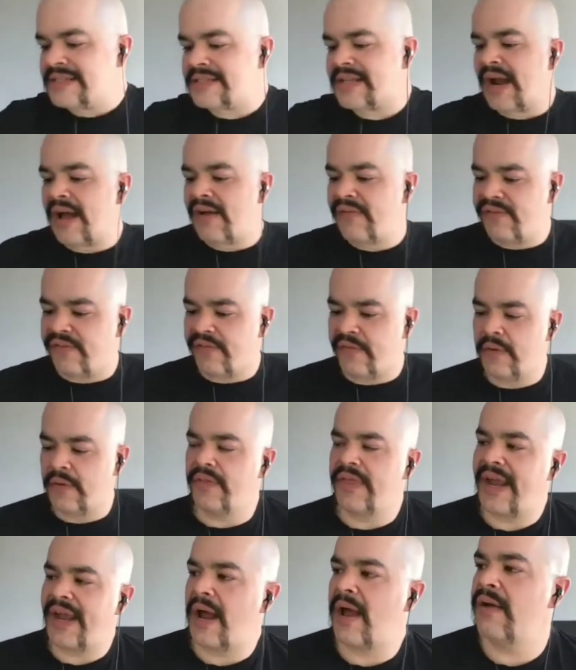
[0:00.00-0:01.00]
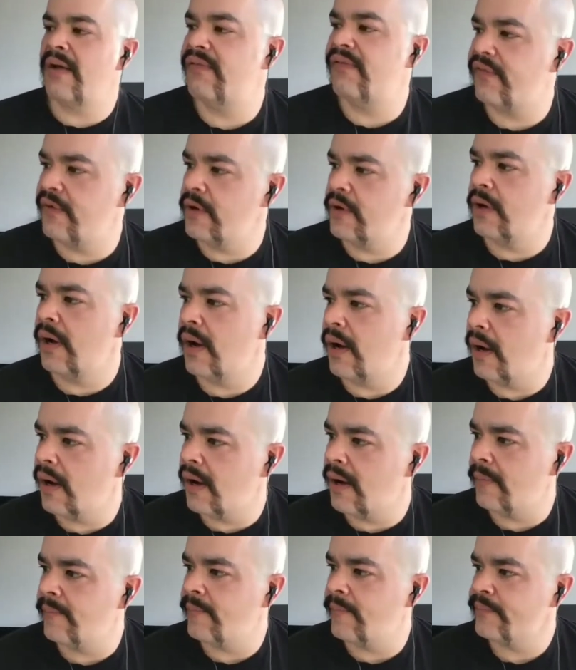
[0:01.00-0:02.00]
that I've
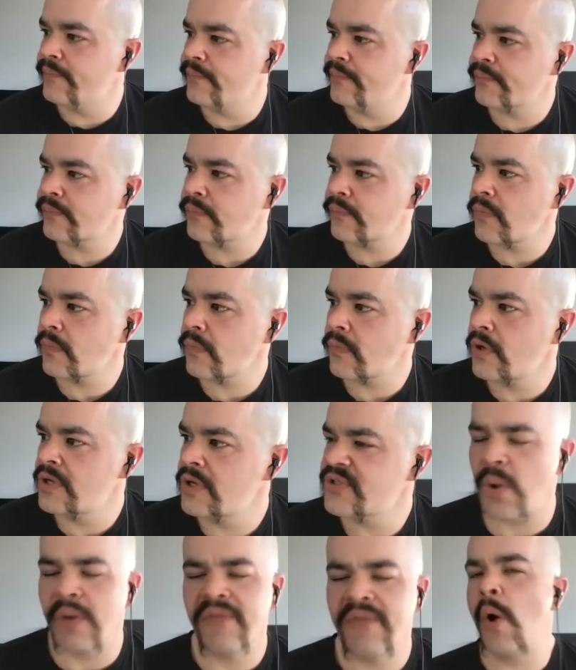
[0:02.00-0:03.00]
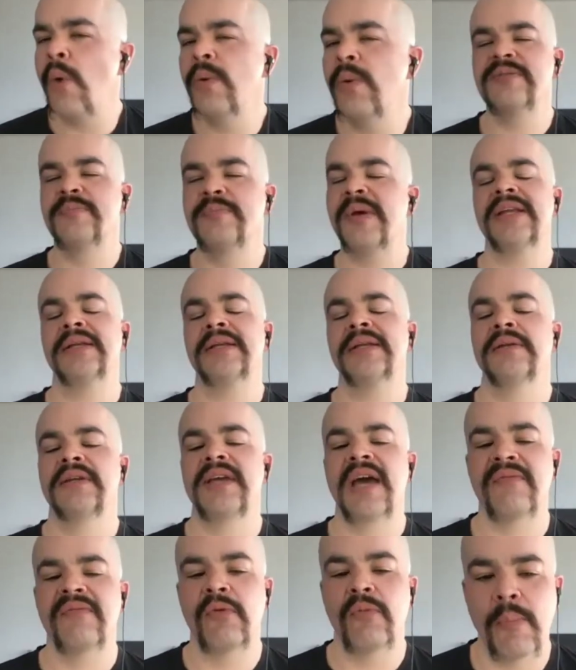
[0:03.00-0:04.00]
so I've always been
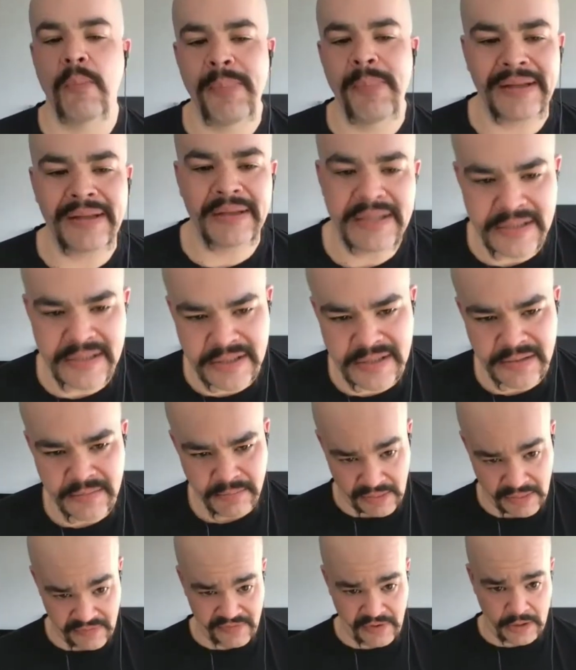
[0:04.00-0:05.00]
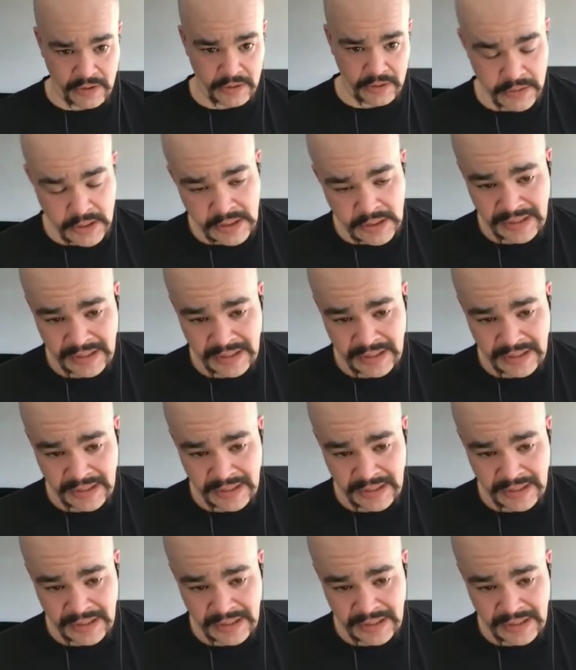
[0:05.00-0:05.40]
kind of a rebellious motherfucker.